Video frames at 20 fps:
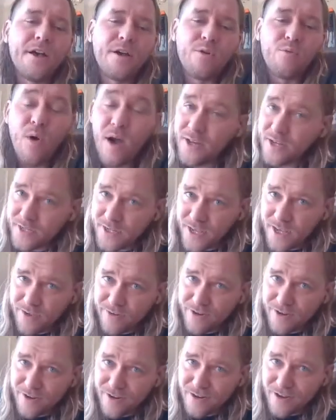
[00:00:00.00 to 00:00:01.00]
Winding down
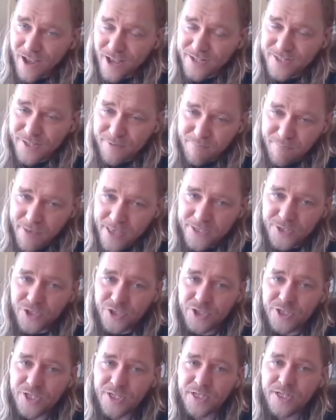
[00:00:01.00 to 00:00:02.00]
here, I did
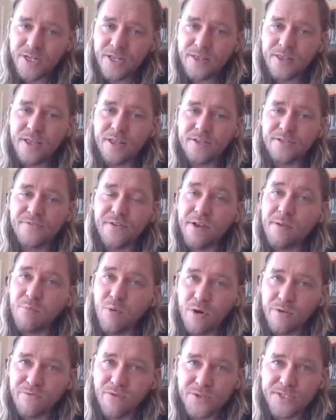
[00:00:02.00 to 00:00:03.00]
mention that it's very
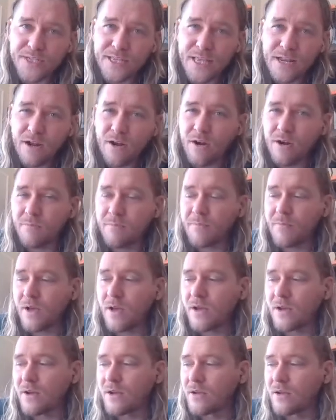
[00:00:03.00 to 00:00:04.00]
important for us to get
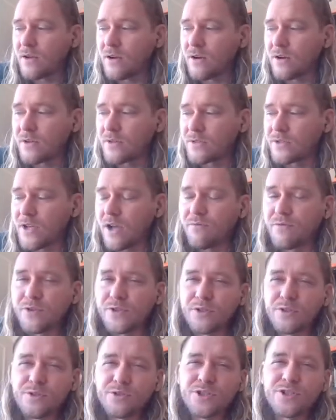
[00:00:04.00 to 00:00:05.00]
our software
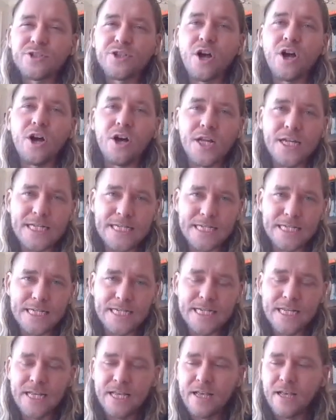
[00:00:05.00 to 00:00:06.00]
solutions
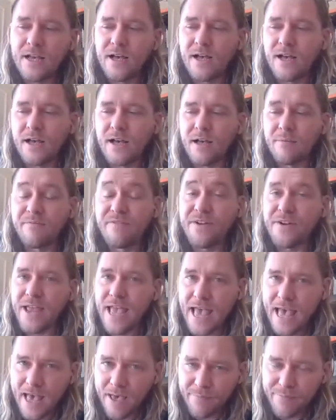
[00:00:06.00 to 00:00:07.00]
audited. I'm very
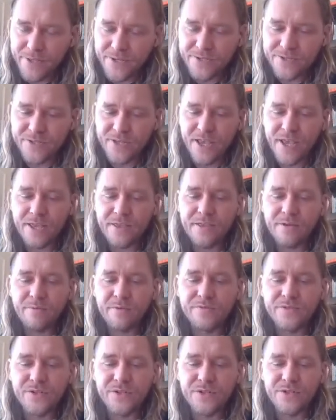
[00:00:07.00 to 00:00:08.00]
happy to say that
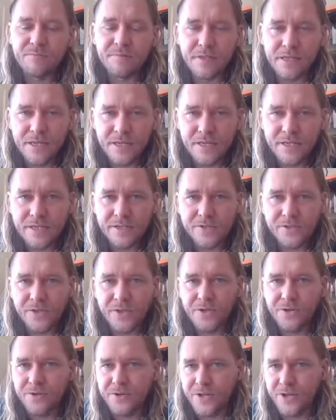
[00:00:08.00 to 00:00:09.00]
we've just completed a
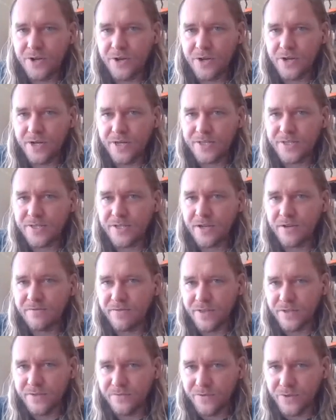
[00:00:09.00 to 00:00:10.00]
security audit of
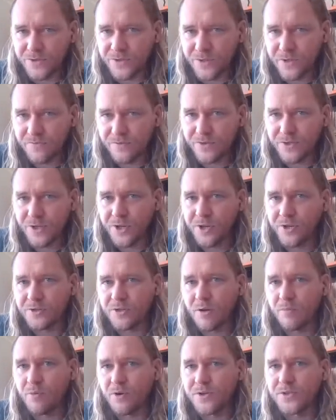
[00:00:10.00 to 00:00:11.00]
this version of the
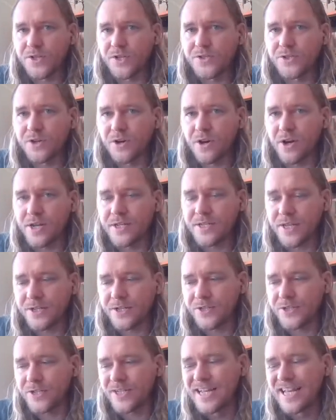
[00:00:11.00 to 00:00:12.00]
SecureDrop Workstation
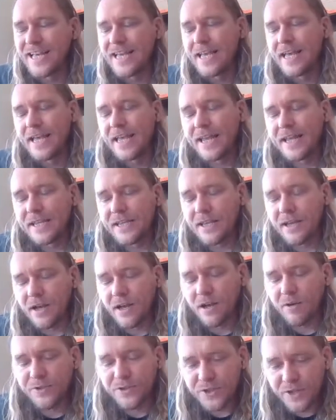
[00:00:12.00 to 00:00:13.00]
architecture.
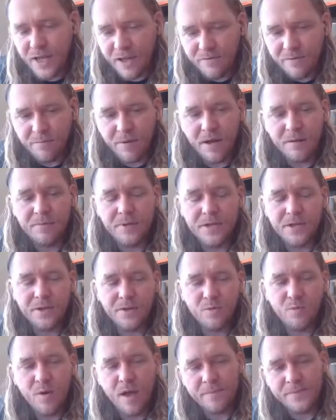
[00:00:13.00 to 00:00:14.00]
We should have it public on
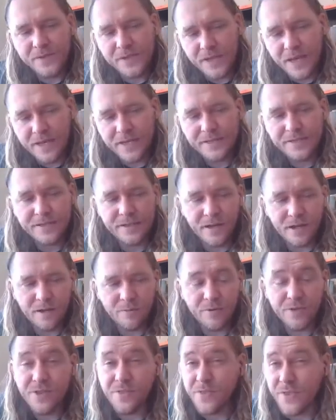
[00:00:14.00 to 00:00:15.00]
the website
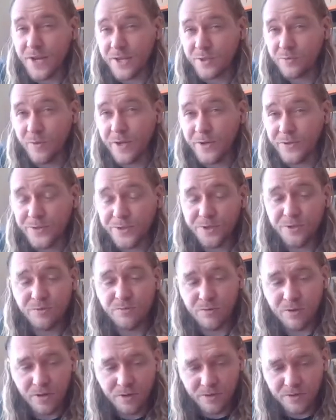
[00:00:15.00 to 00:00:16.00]
within the next week or two.
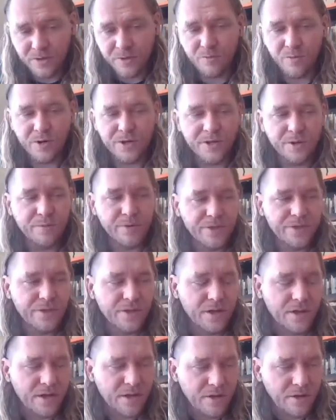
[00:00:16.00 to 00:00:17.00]
We're currently working with
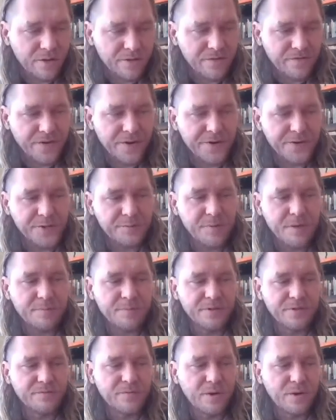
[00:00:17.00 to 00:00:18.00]
all the various
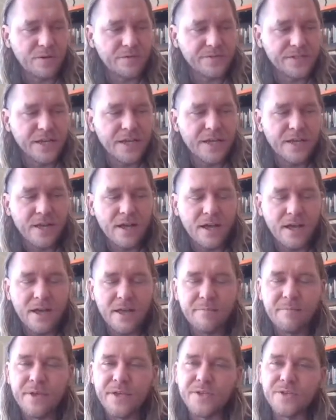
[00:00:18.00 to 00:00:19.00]
people involved
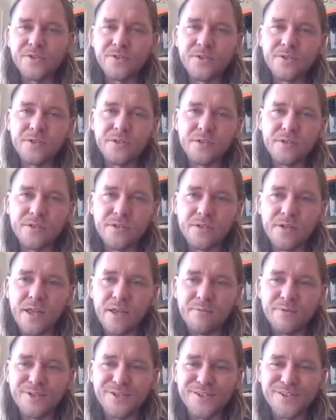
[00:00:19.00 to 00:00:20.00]
and making sure the
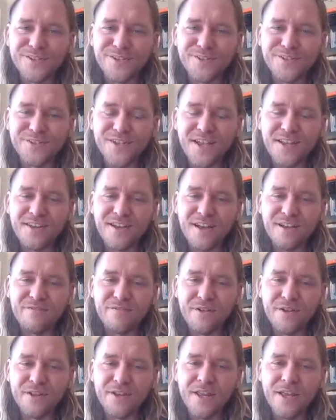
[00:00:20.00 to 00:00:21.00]
language is all signed off
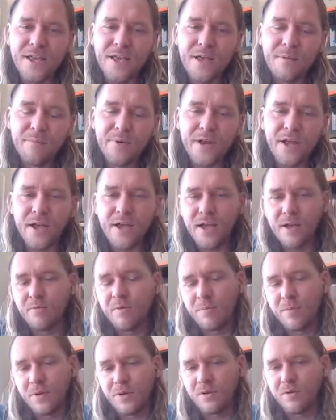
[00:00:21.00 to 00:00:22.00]
on. But I
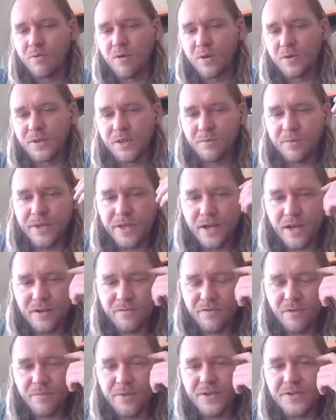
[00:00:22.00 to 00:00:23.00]
will pull a quote that we
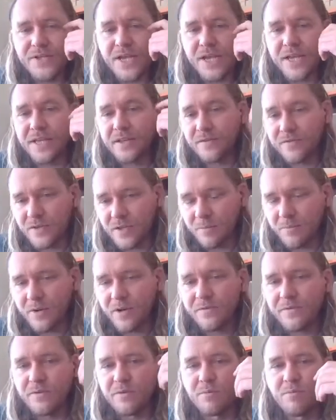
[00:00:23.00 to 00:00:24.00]
got from the executive summary
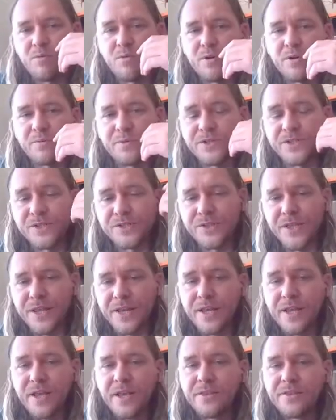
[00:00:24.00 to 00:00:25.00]
of the report, which is that
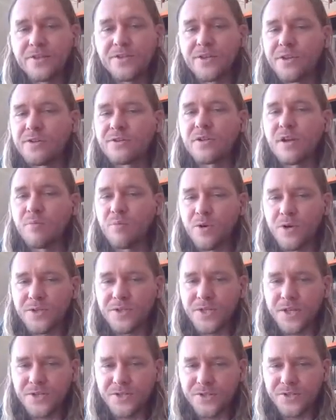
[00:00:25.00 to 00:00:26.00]
the SecureDrop
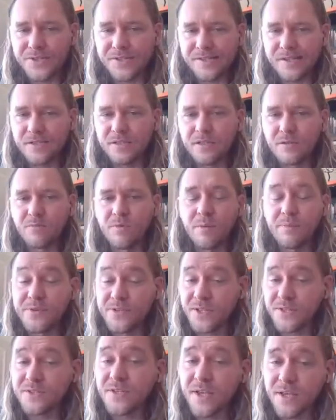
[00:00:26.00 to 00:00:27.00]
Workstation system
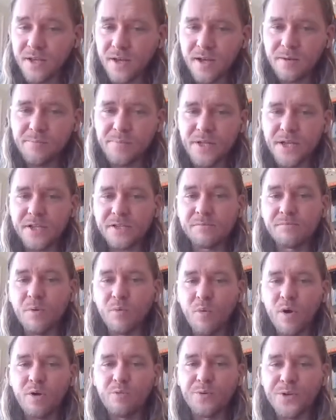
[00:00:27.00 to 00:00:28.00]
represents a complex but
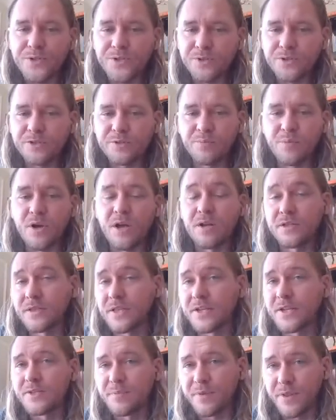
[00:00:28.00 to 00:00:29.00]
well-researched product
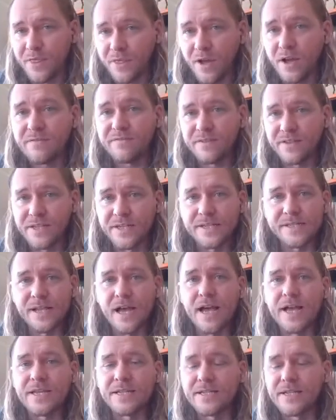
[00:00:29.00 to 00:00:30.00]
that has been thoughtfully
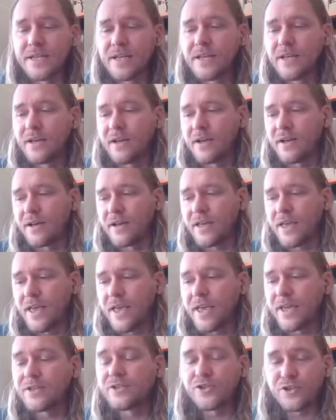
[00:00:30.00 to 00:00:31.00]
designed.
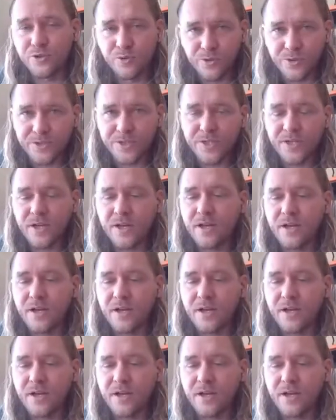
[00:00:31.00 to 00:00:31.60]
In short,